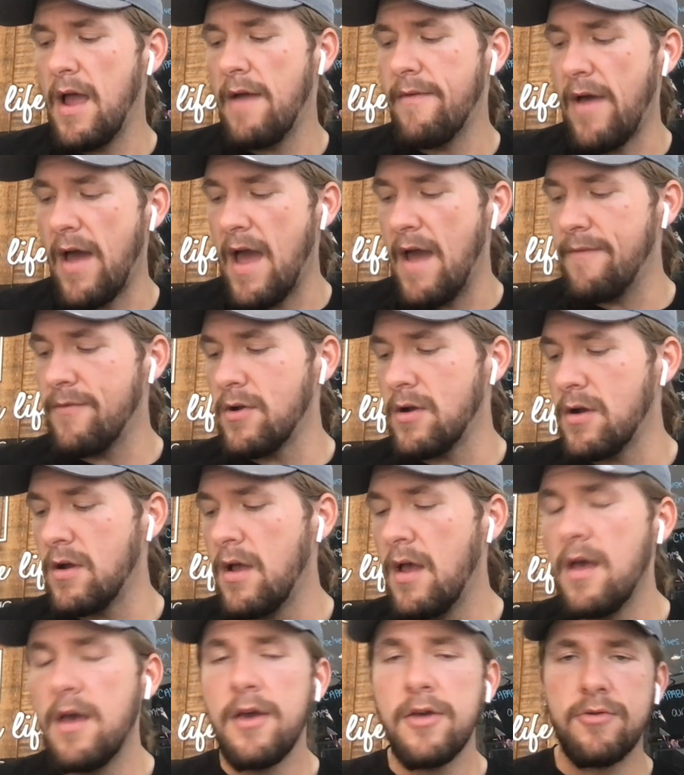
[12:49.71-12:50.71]
Have I
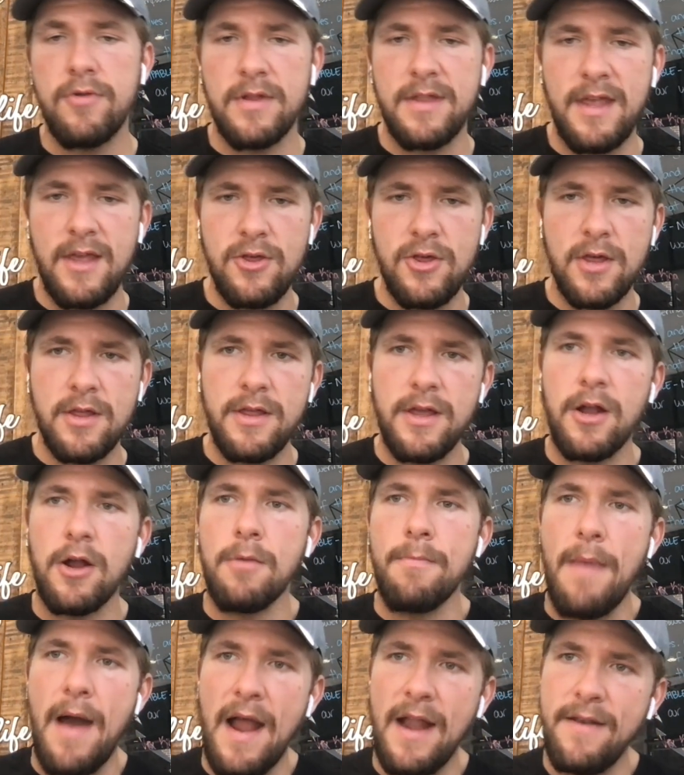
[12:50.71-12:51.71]
ever strategically or
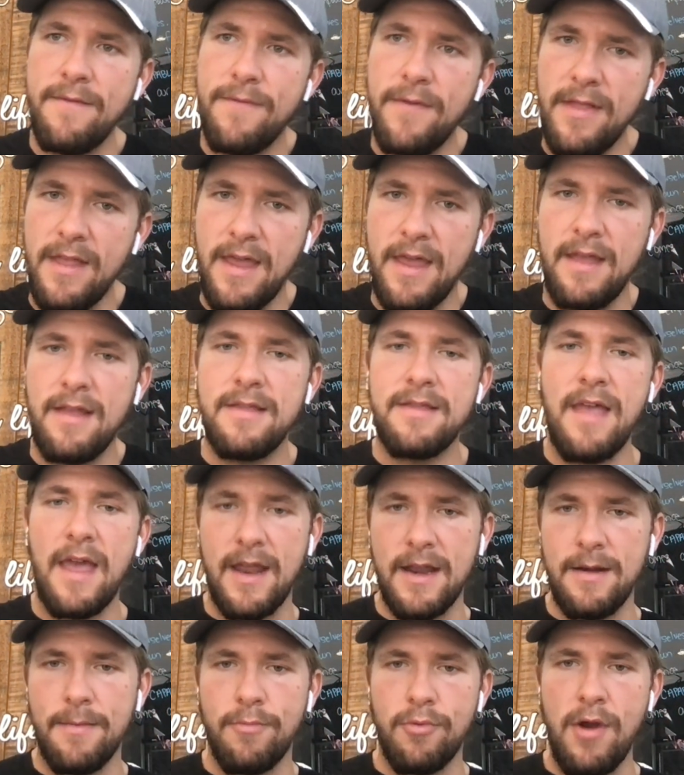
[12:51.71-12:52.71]
mindfully
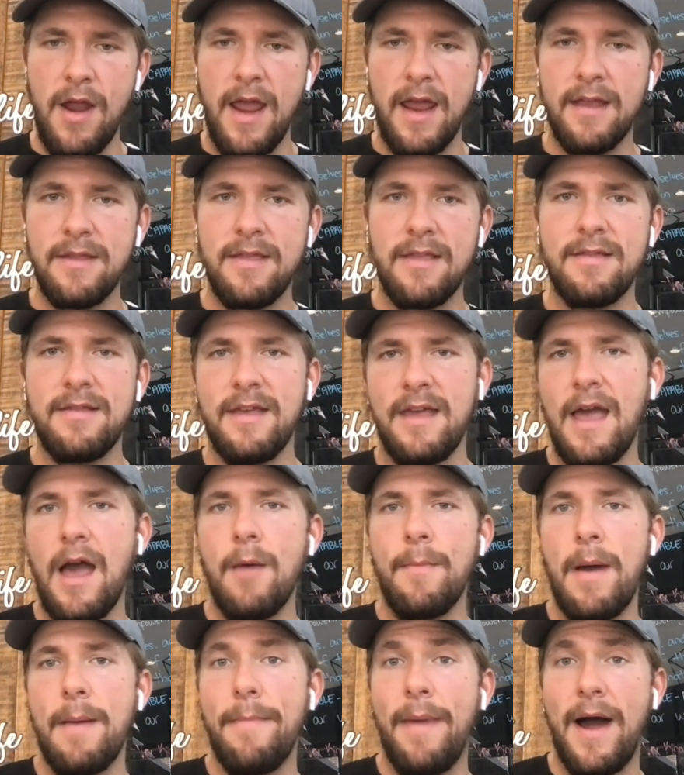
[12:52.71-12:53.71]
taken a break to see how
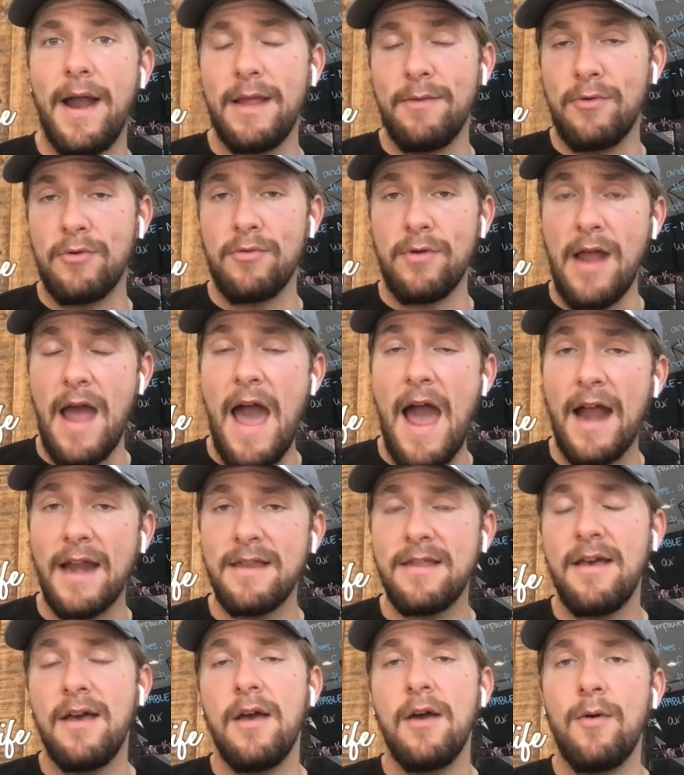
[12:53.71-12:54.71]
my body would
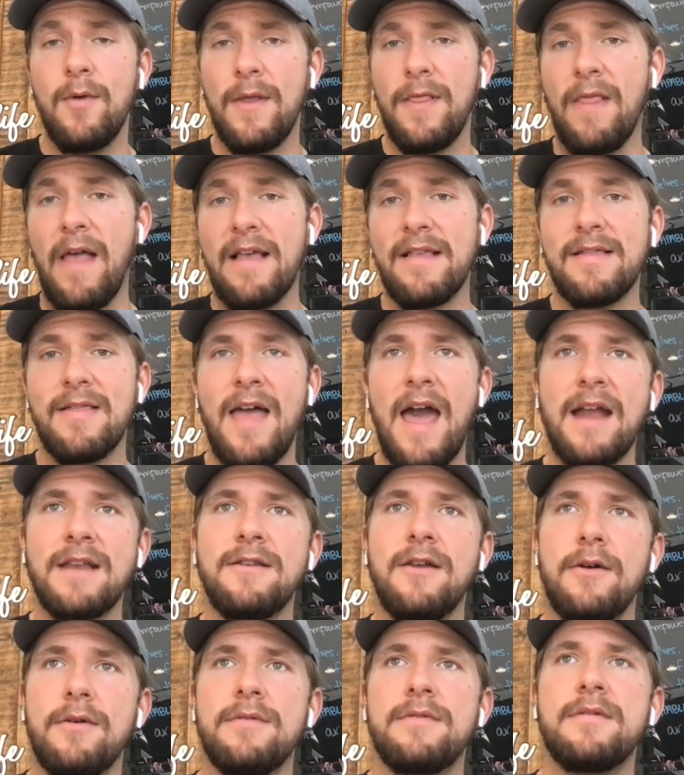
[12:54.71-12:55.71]
react with less
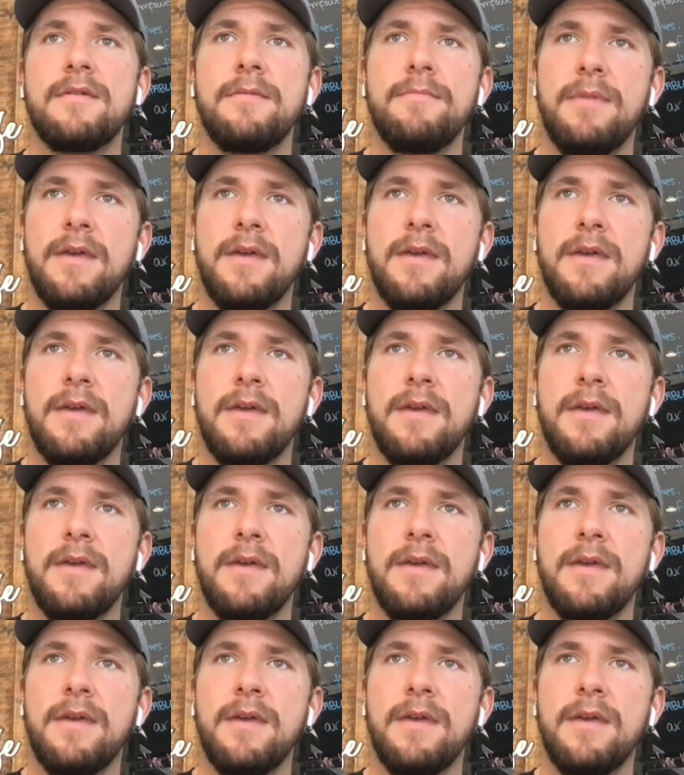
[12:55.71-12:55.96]
lactose?